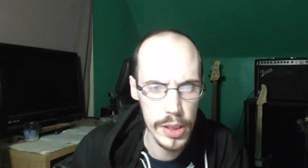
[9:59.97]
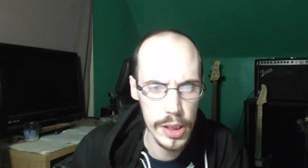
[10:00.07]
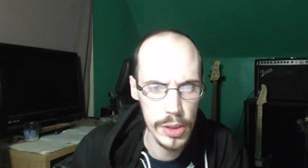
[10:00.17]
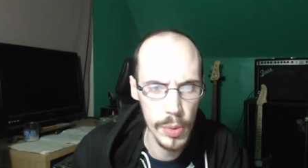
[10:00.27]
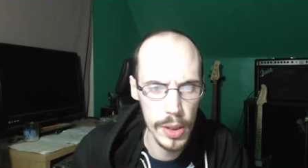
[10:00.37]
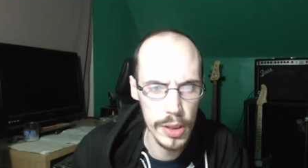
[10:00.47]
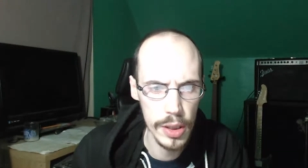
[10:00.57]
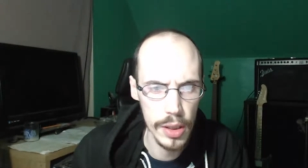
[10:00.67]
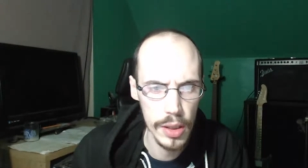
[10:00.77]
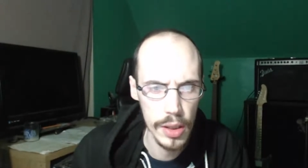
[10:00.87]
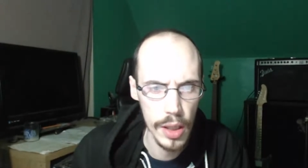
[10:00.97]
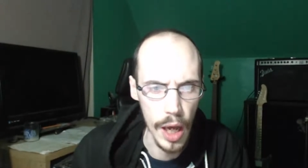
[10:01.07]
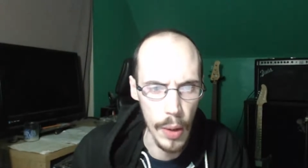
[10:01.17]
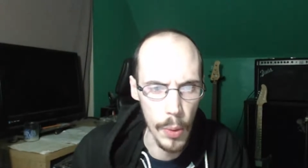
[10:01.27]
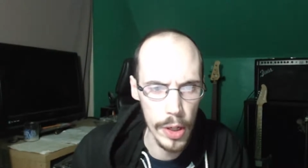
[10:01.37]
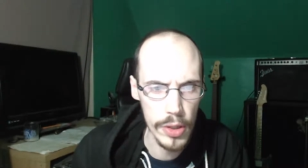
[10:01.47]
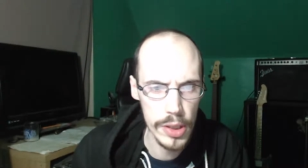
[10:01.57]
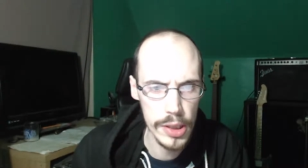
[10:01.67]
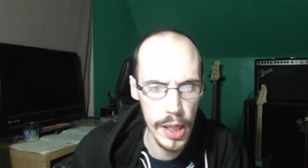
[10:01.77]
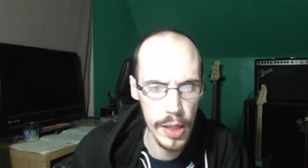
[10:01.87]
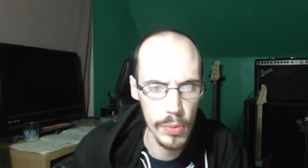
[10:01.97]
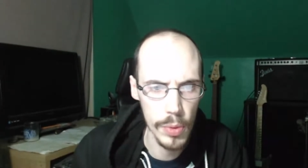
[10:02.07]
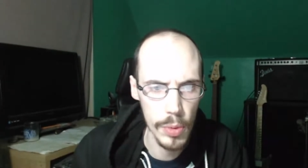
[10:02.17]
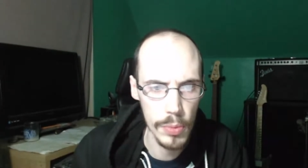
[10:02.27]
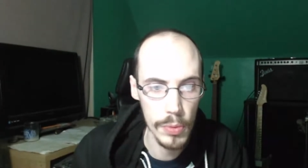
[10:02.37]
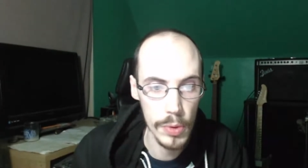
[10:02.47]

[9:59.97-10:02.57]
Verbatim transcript: situation, I want you to stay in room